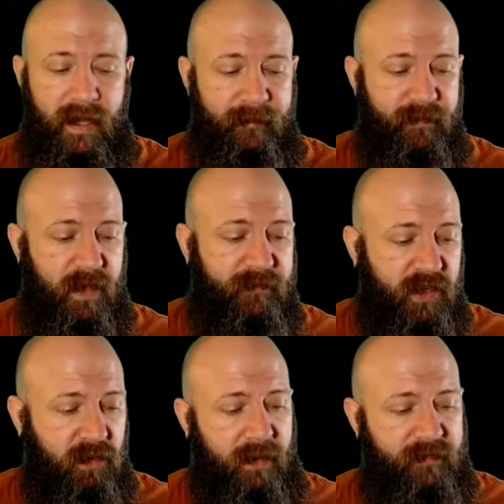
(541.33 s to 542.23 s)
if you
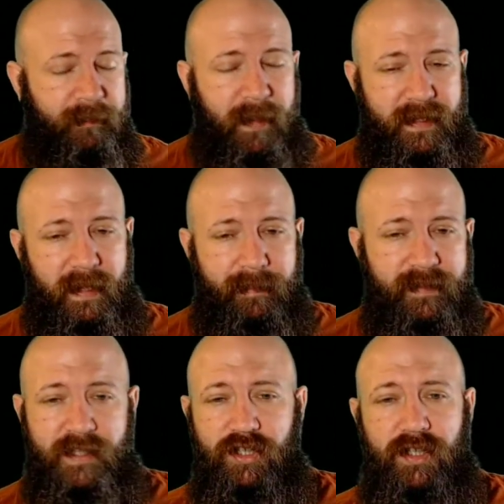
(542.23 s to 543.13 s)
don't have to be in that
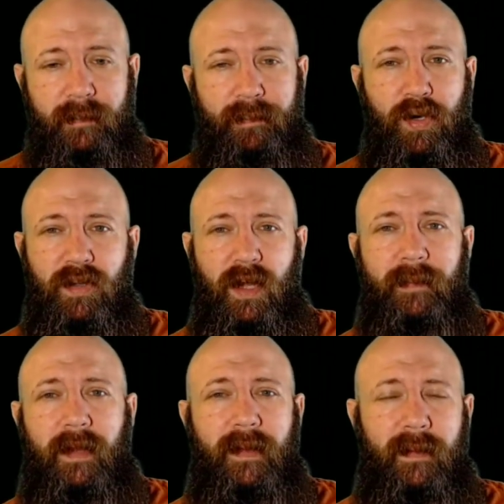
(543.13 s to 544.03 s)
position to put a baby up